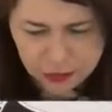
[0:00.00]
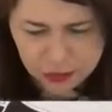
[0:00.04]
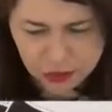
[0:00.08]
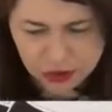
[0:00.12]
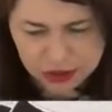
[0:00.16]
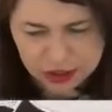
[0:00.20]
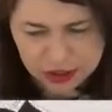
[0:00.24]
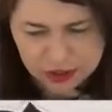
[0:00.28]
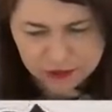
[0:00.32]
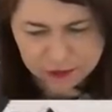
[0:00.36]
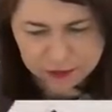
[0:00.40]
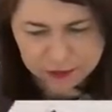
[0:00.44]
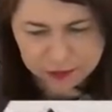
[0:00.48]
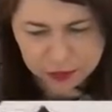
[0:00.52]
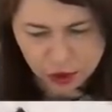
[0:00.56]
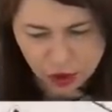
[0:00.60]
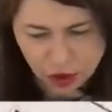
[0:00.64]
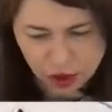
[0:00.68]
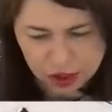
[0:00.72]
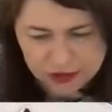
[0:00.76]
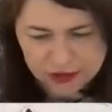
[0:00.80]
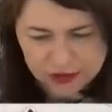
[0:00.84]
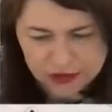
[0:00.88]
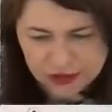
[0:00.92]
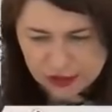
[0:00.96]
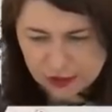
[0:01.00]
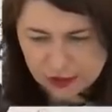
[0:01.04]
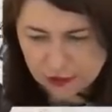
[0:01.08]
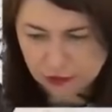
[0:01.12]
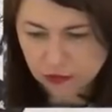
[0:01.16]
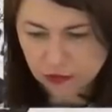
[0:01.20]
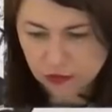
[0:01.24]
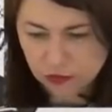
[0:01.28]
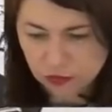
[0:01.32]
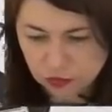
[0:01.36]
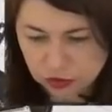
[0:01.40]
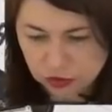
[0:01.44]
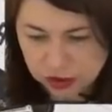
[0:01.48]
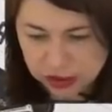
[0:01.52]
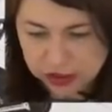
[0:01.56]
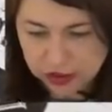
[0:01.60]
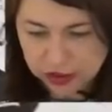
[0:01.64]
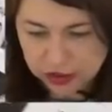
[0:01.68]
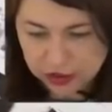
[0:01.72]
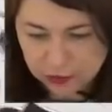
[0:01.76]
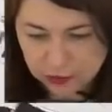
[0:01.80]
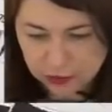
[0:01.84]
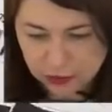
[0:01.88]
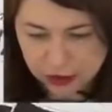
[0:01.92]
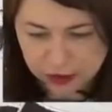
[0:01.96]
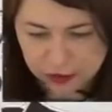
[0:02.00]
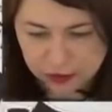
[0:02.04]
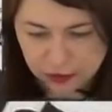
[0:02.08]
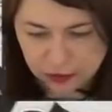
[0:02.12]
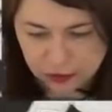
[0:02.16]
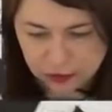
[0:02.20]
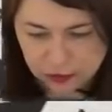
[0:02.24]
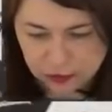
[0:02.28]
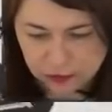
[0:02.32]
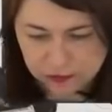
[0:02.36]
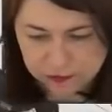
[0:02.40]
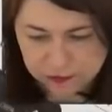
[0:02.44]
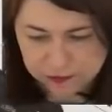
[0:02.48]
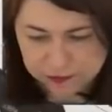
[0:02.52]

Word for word: Boy, they've priced it really well.